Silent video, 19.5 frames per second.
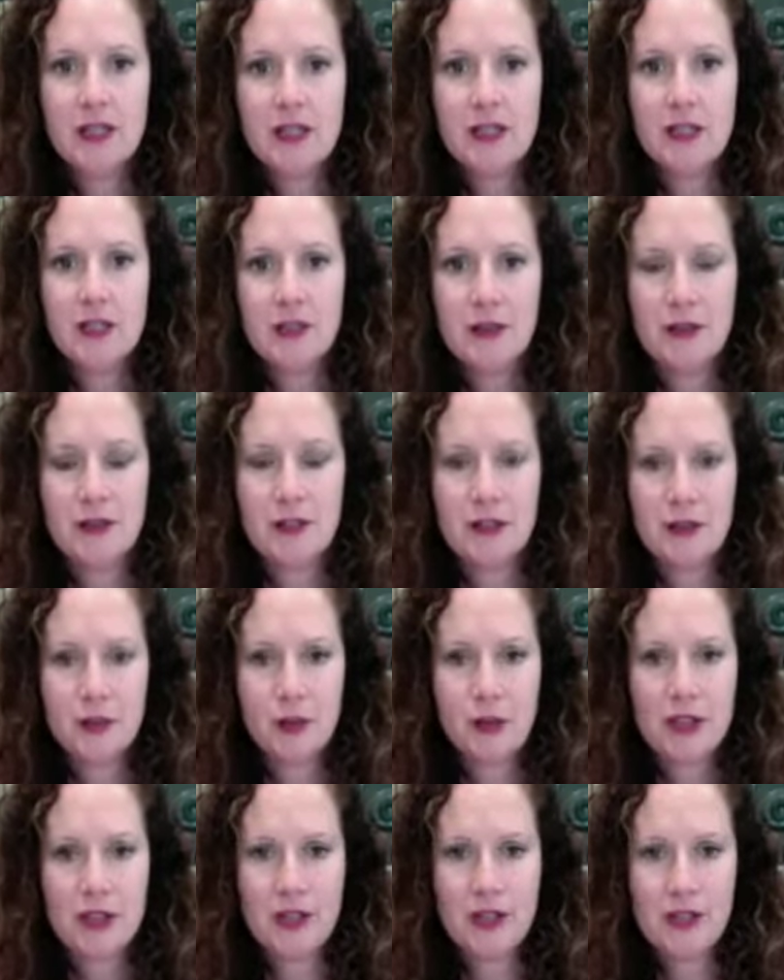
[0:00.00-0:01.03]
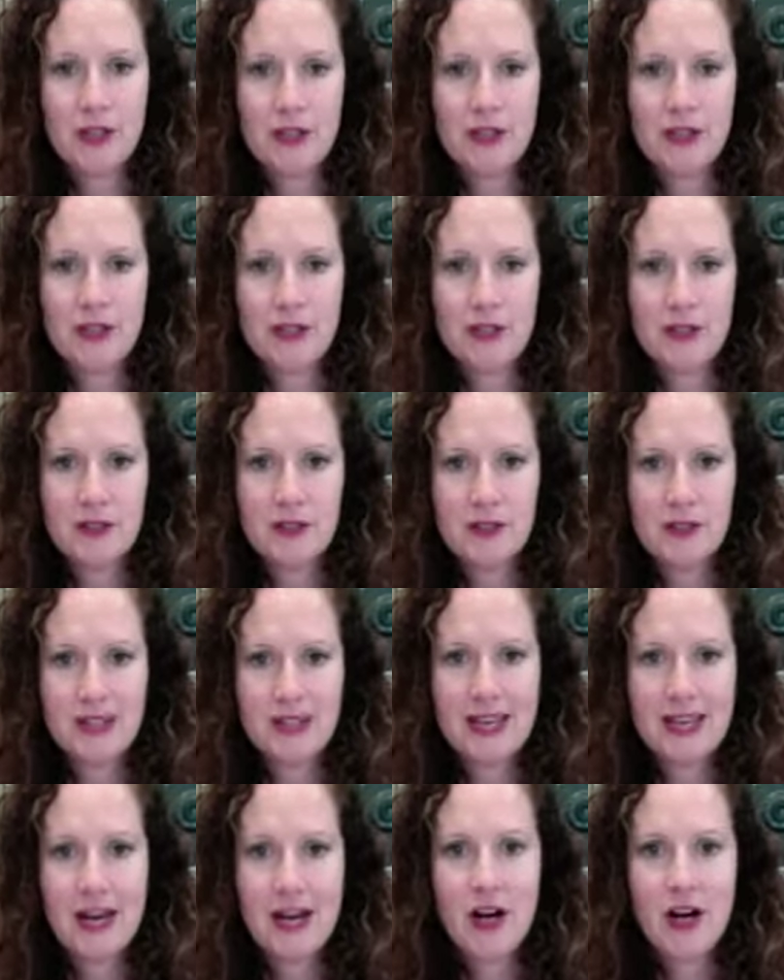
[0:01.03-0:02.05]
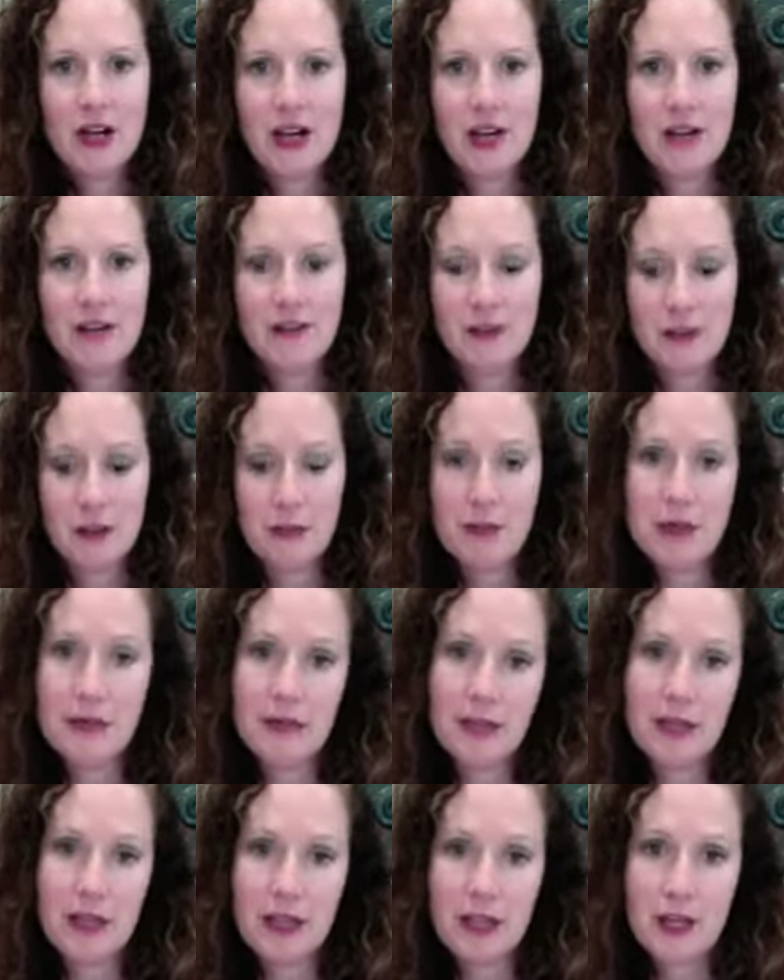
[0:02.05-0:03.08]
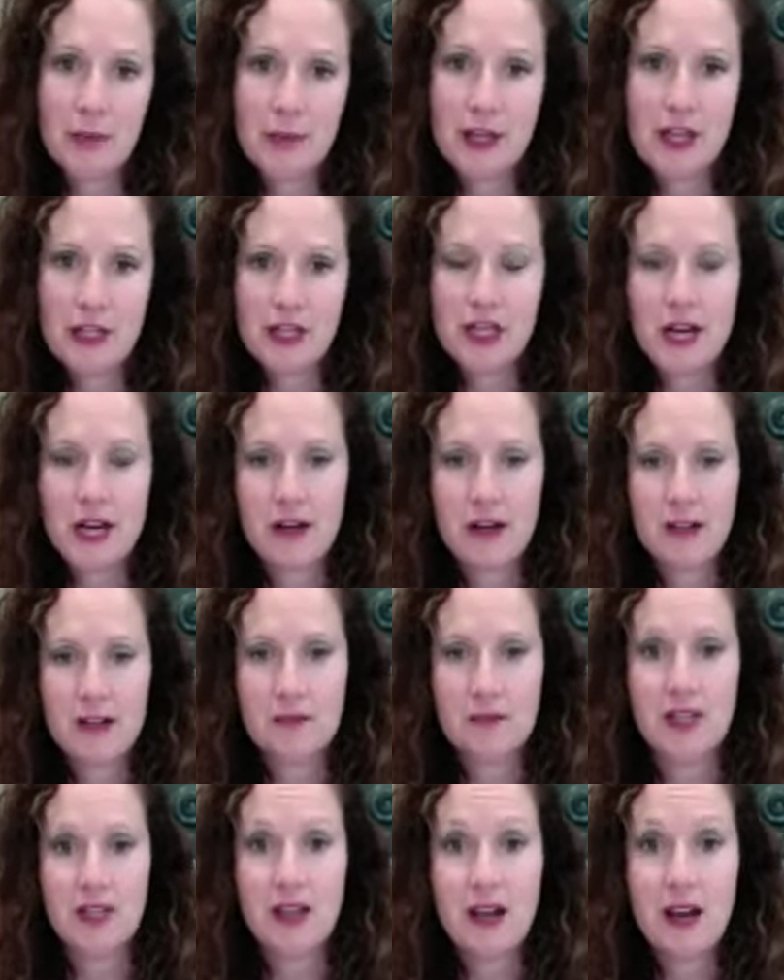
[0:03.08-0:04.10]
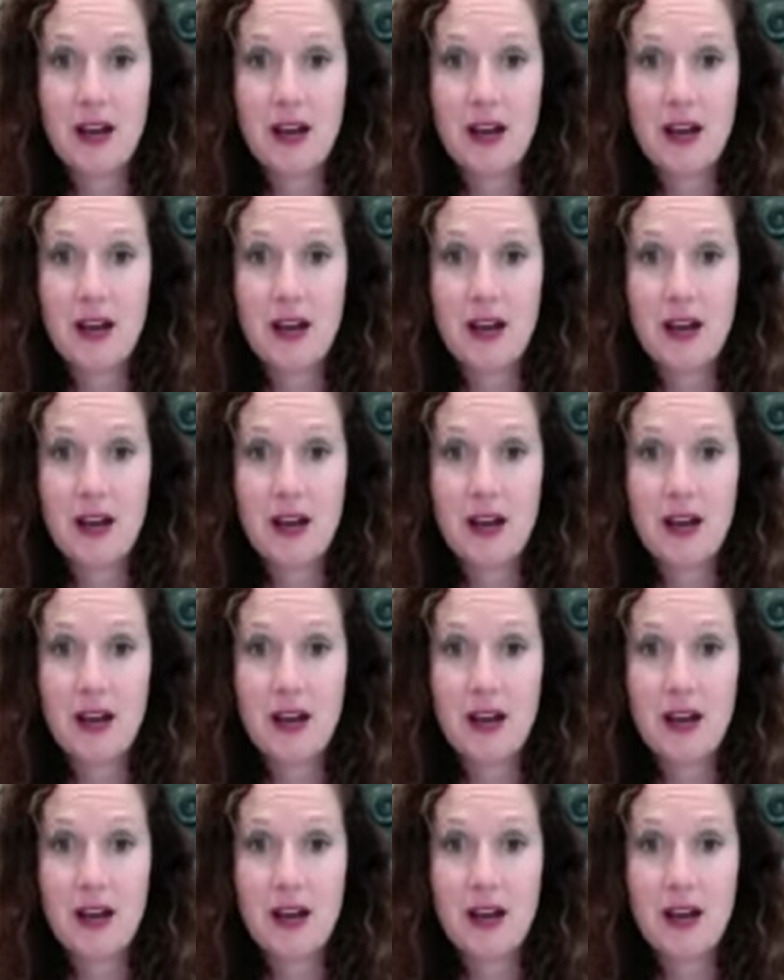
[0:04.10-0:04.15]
your readers care enough, or the people that like your page care enough, be like,